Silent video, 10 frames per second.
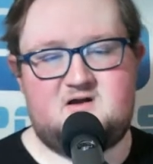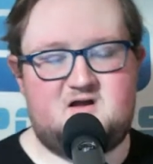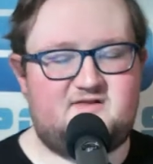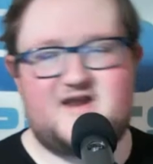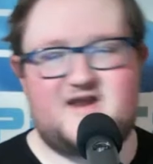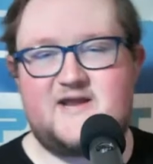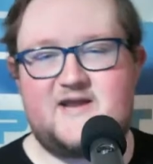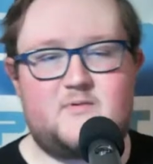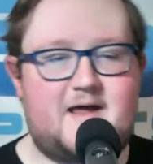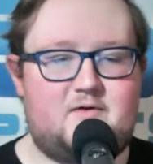didn't
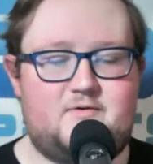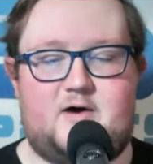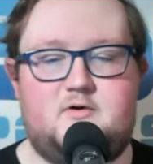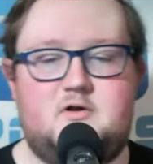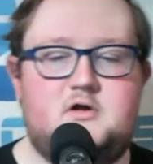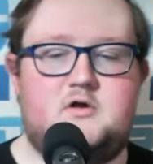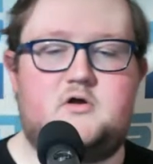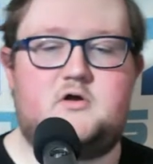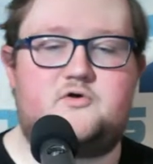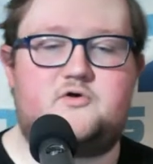need one, I don't know.
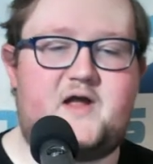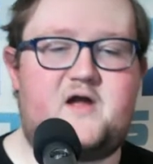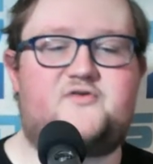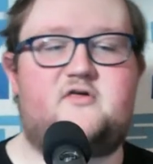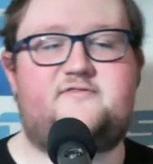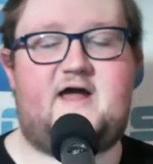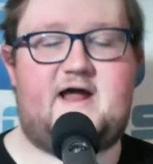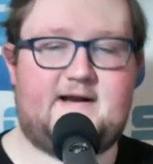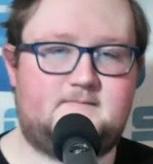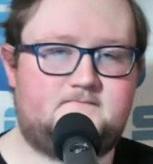So here's the
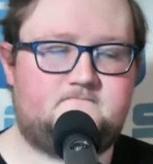thing.